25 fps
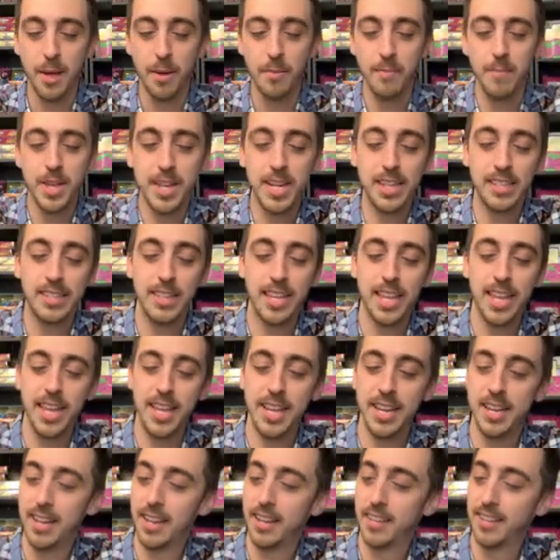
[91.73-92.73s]
Mini
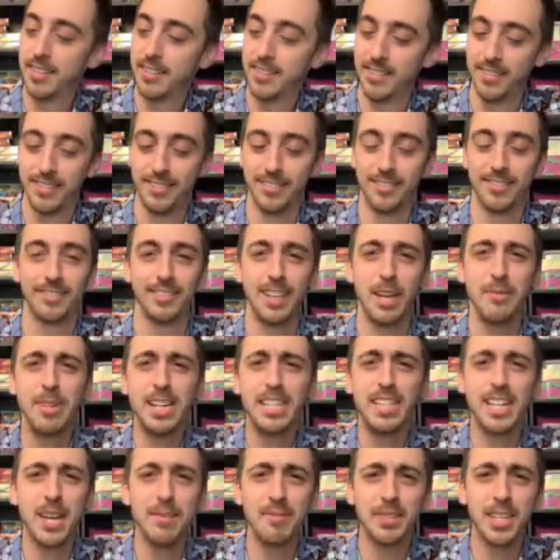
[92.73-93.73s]
tin. How many
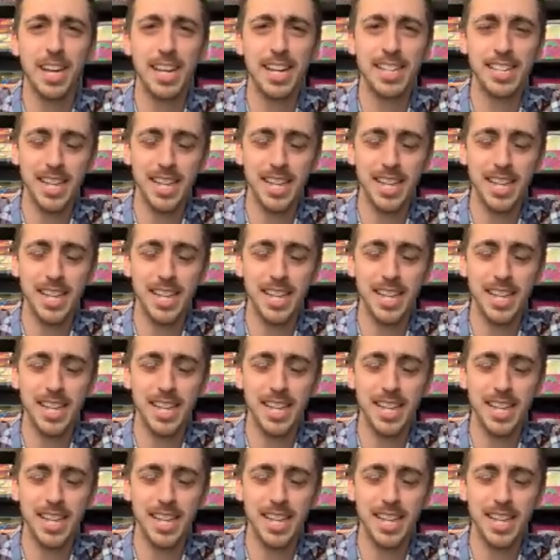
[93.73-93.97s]
times can I